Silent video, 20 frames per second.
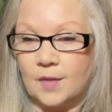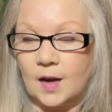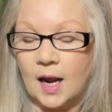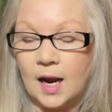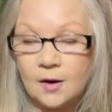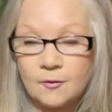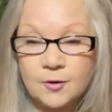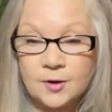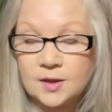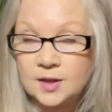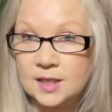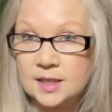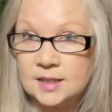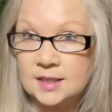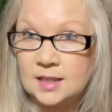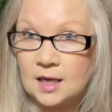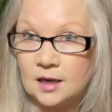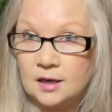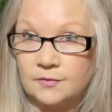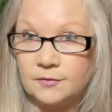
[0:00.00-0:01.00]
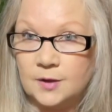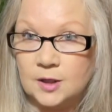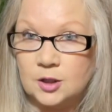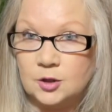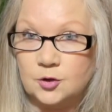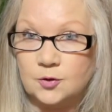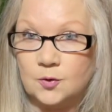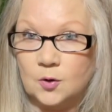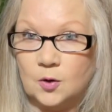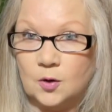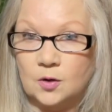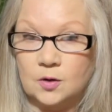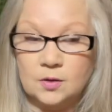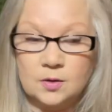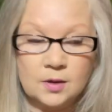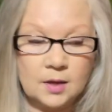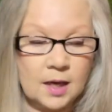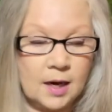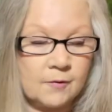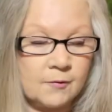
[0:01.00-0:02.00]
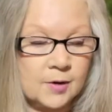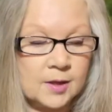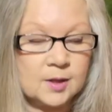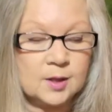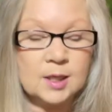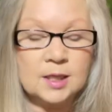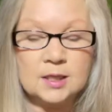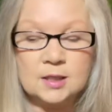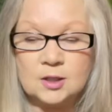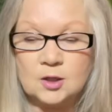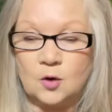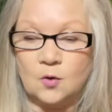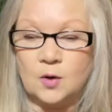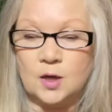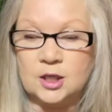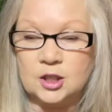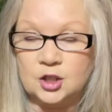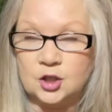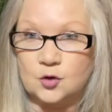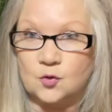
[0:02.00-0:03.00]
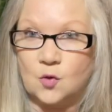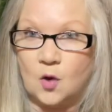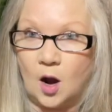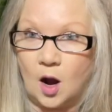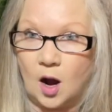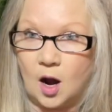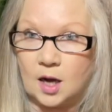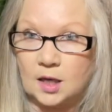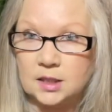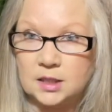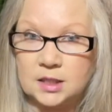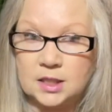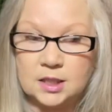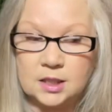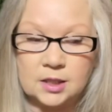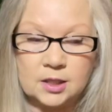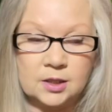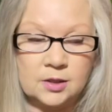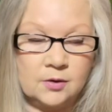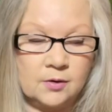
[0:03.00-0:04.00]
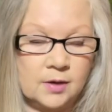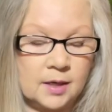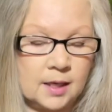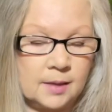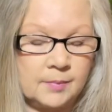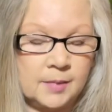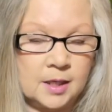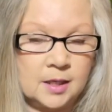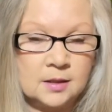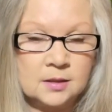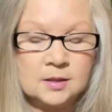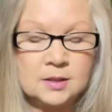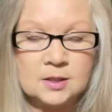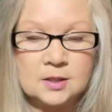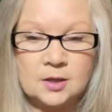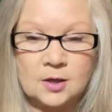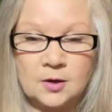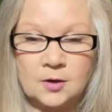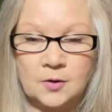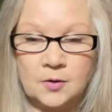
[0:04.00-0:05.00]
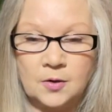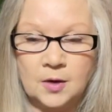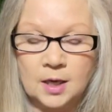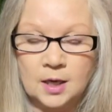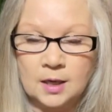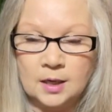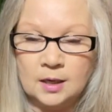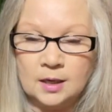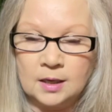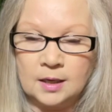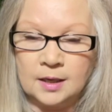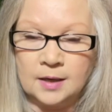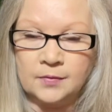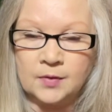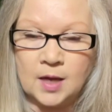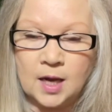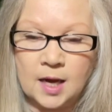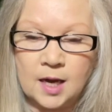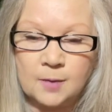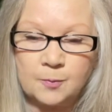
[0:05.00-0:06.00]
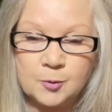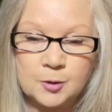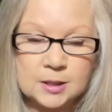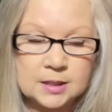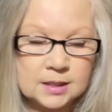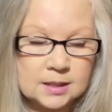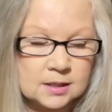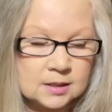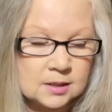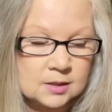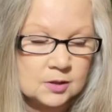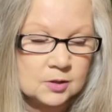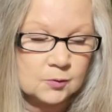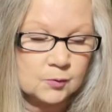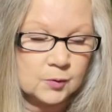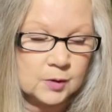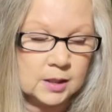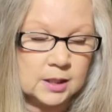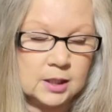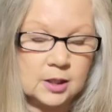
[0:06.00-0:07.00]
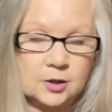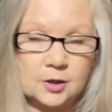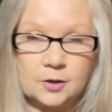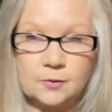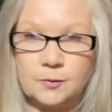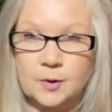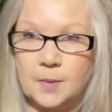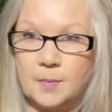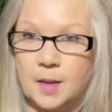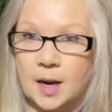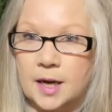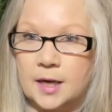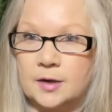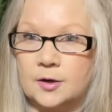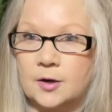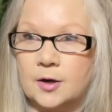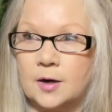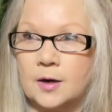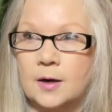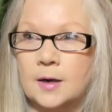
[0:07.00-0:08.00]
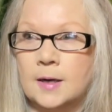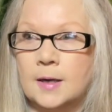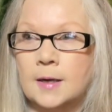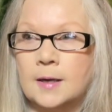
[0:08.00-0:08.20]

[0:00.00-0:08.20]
everything's out of control. Everything's going too hot, you know what I mean? So the High Priestess is a really good reminder.